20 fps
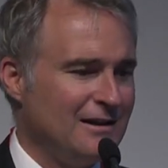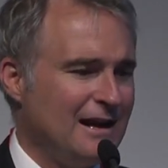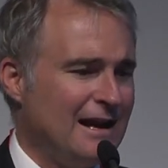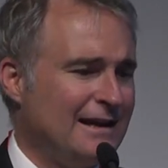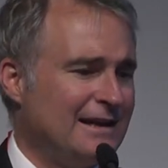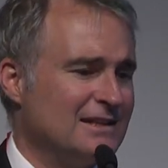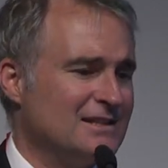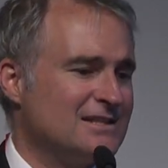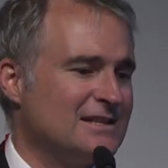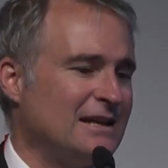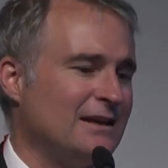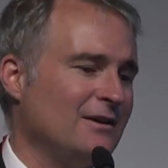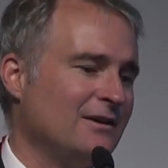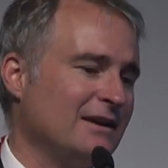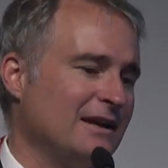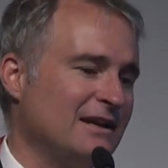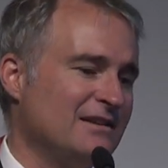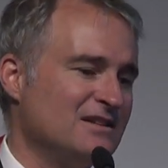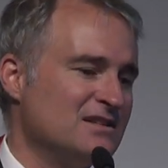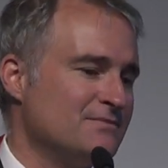I can say,
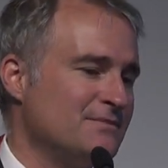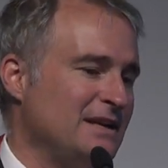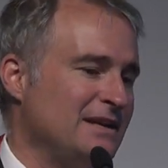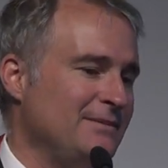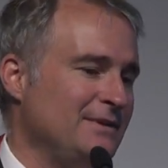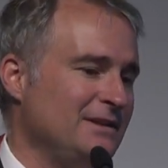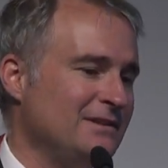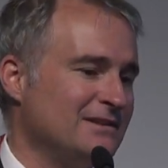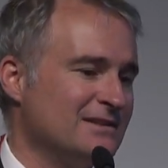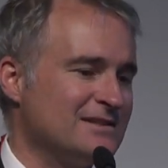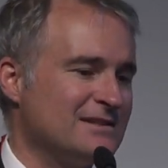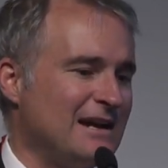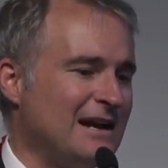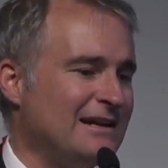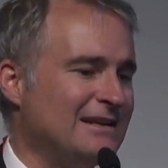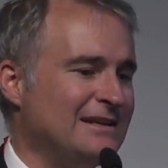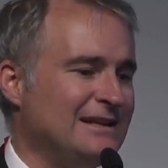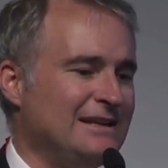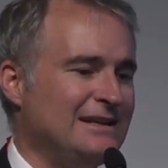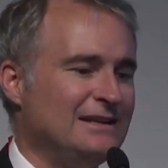okay, this baby does
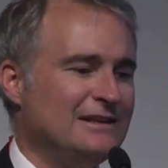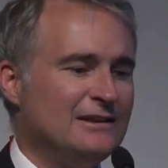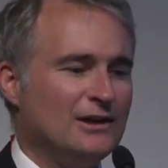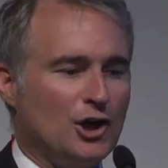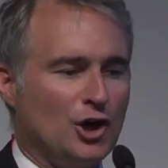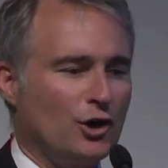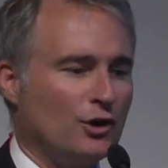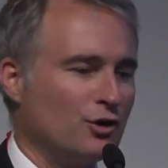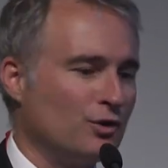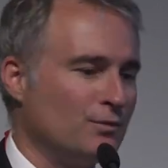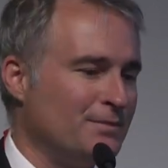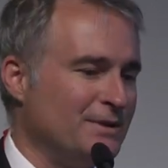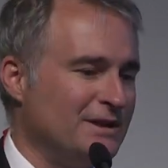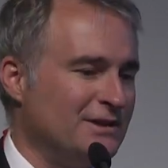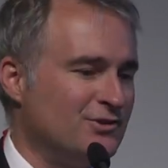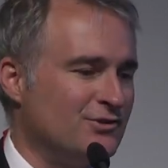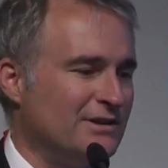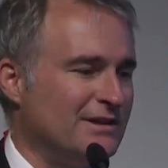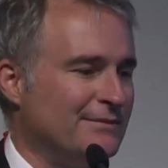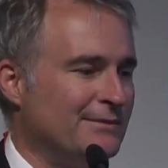not need
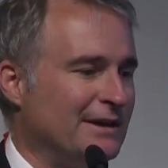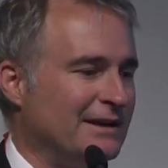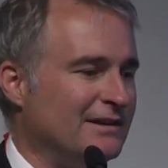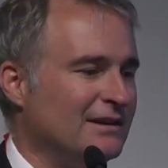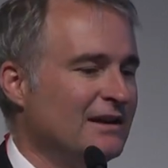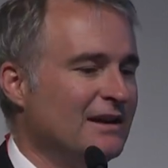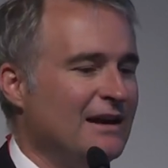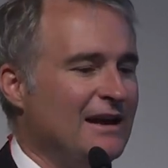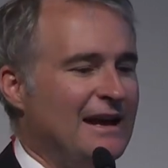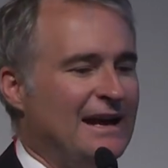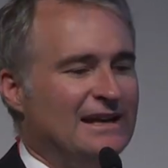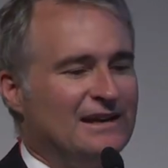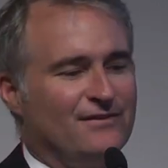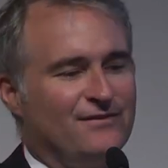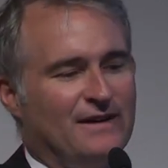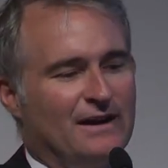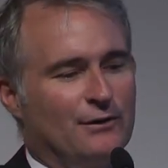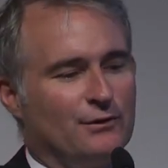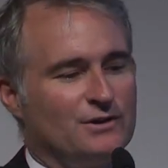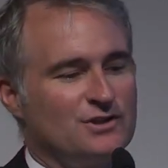ROP treatment. And
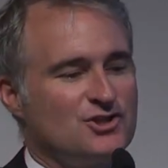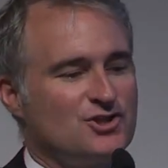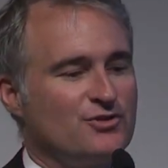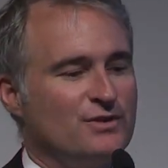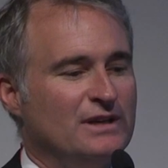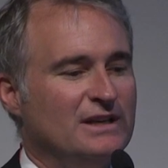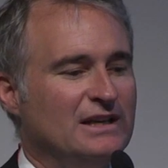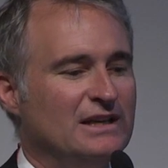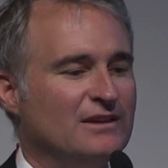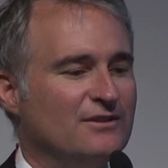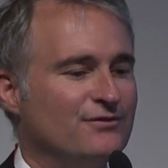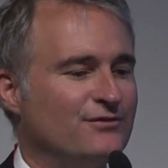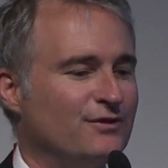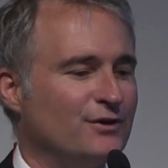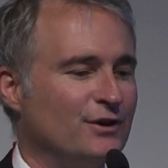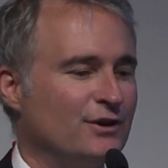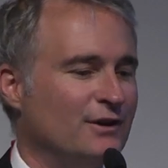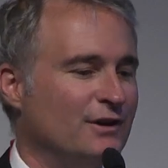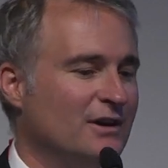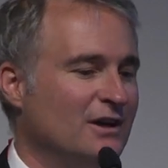if I were screening
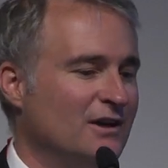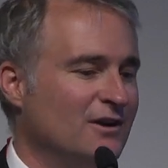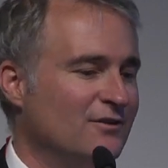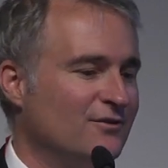for